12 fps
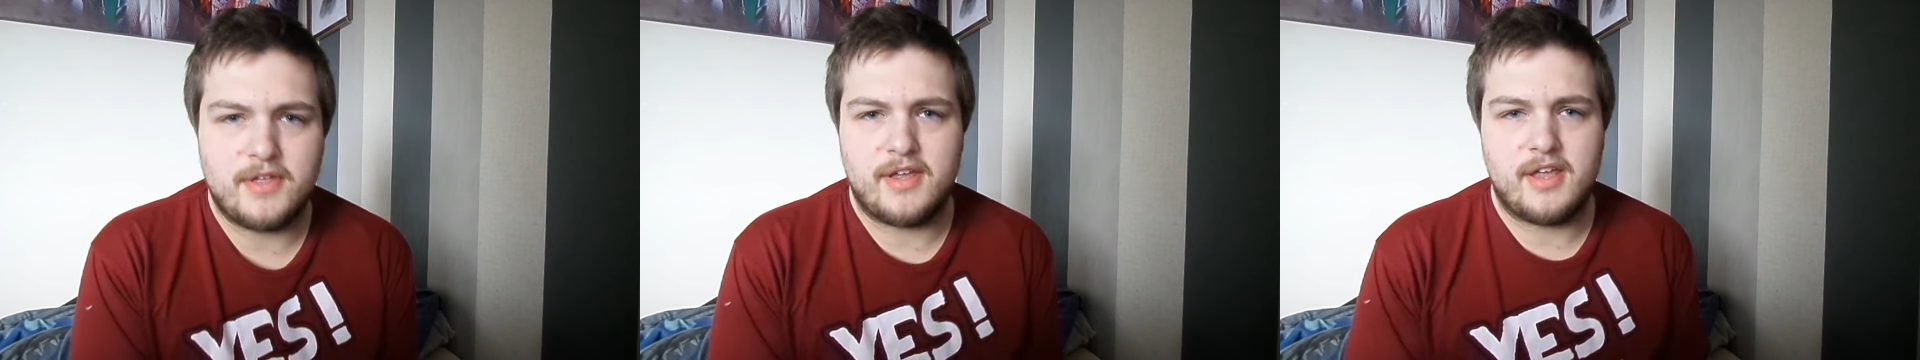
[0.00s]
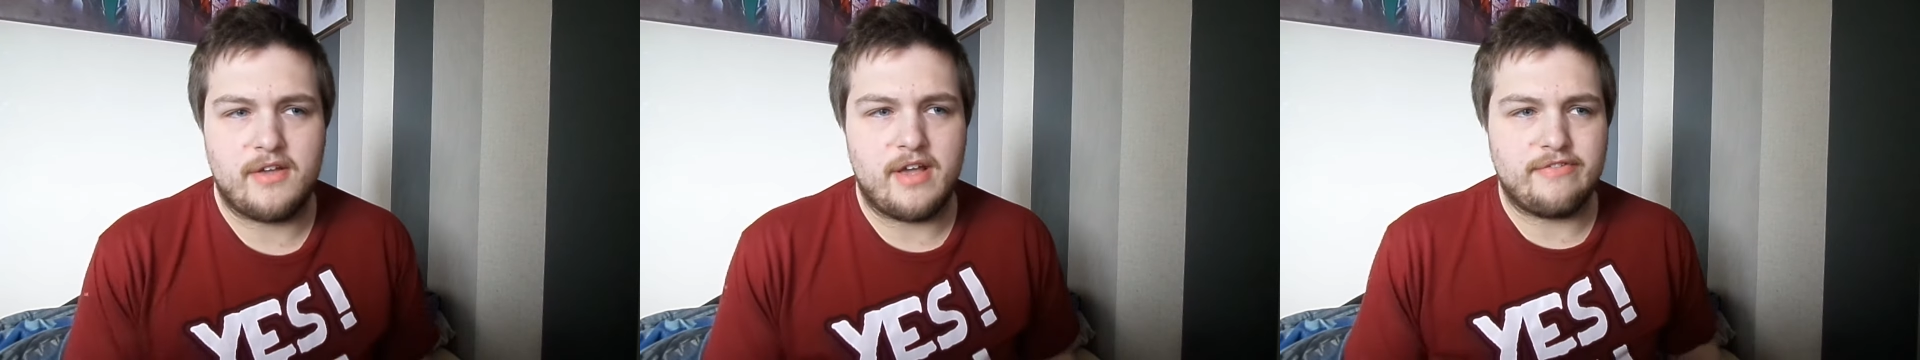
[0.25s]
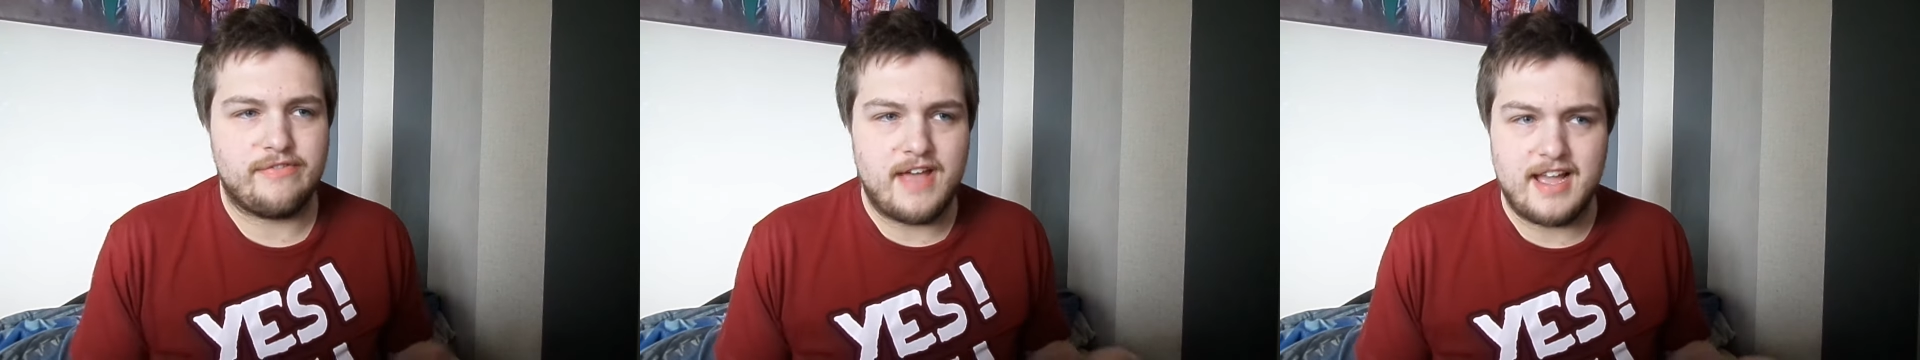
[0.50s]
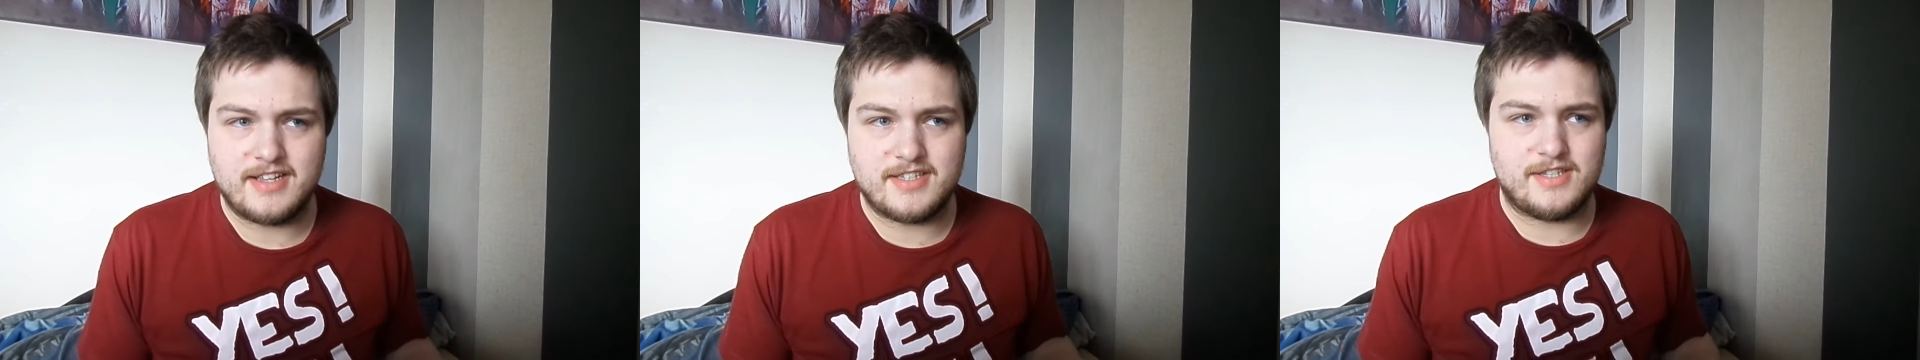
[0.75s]
The
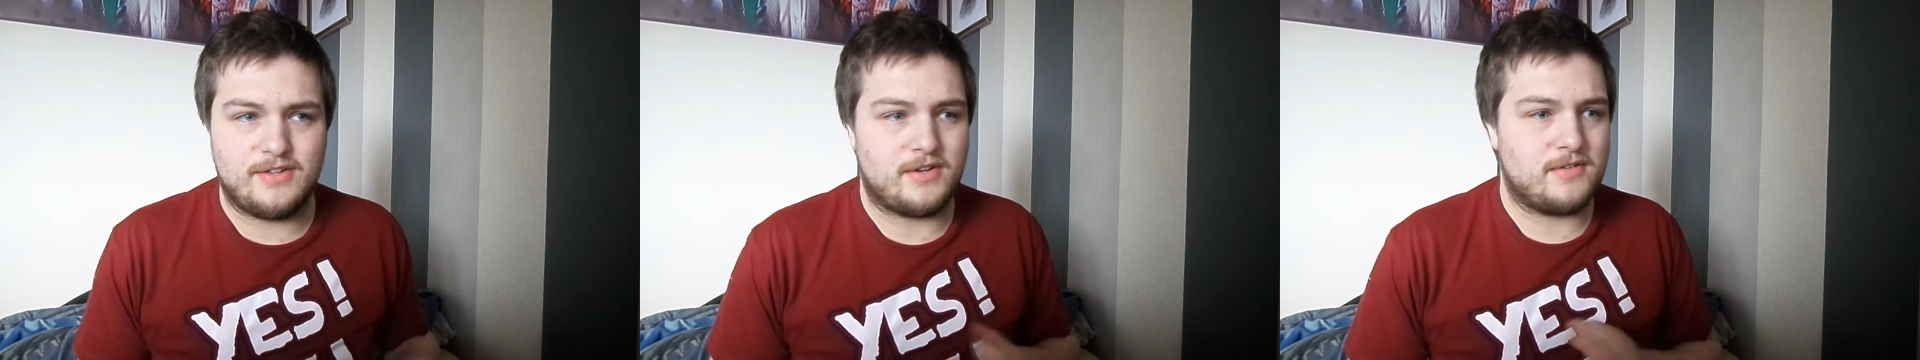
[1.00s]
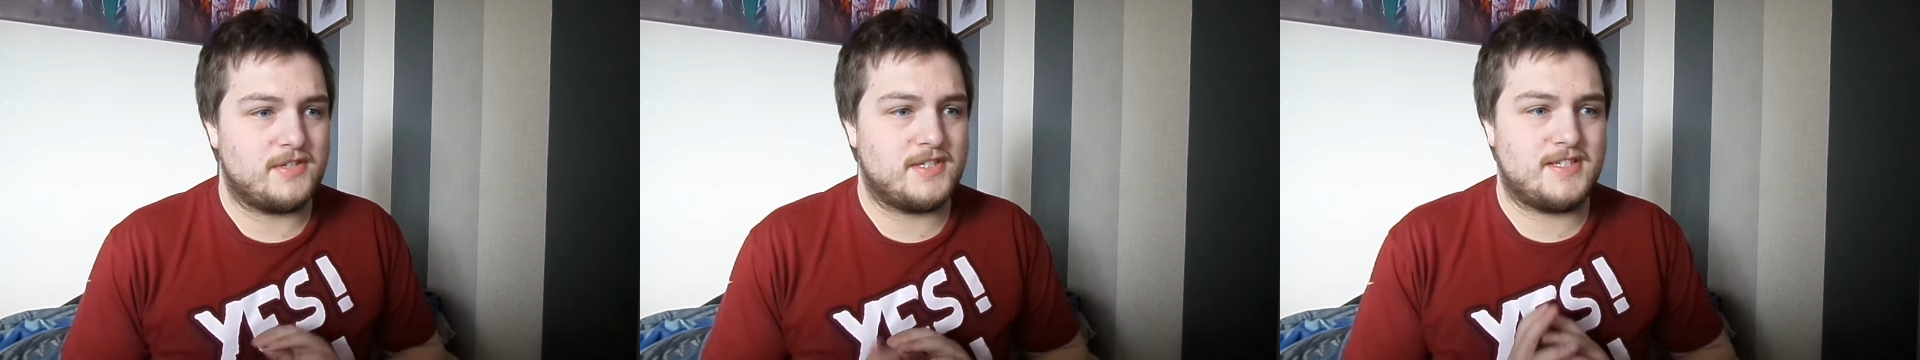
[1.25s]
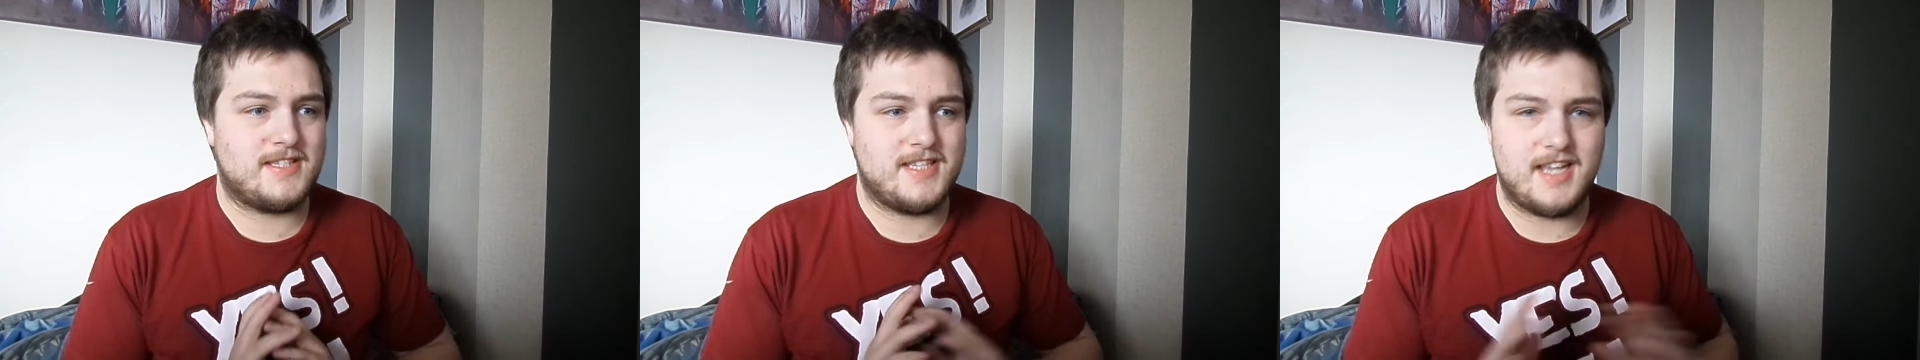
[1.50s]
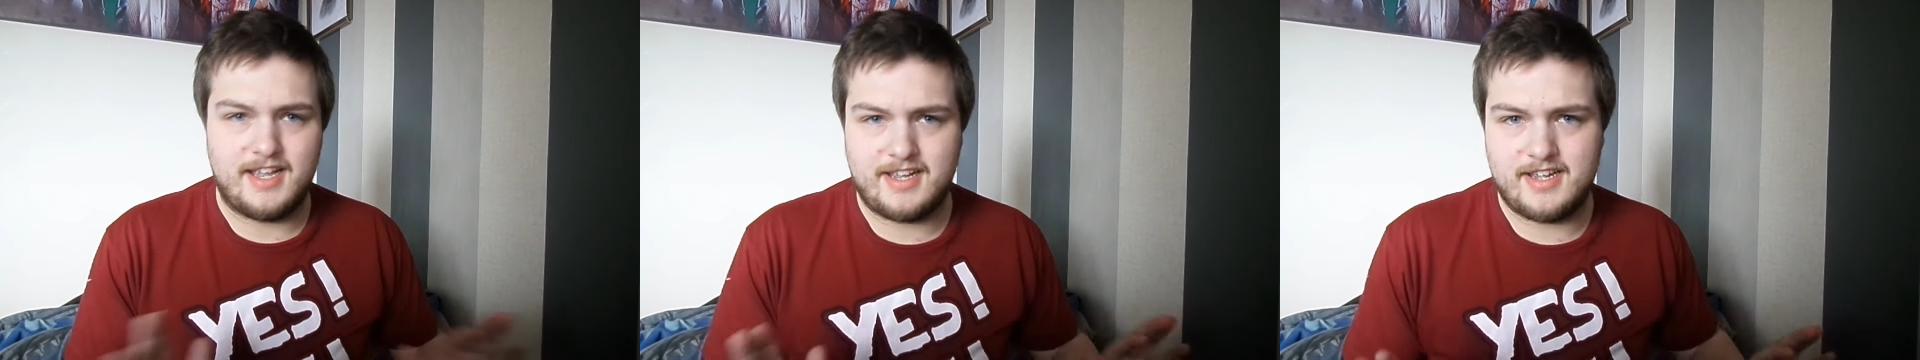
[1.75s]
effects look
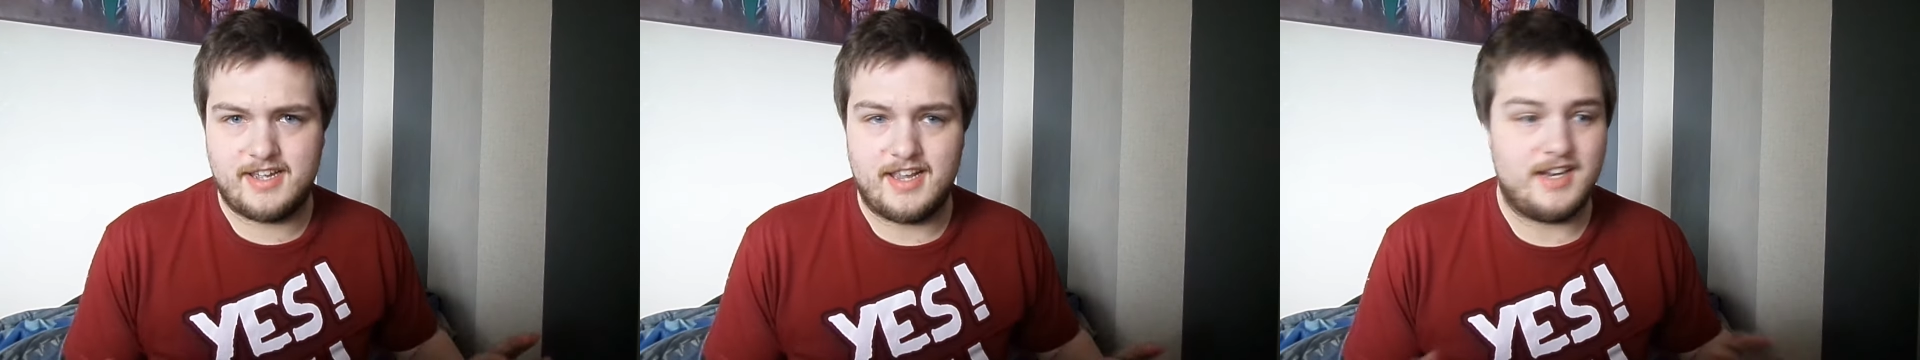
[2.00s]
sick.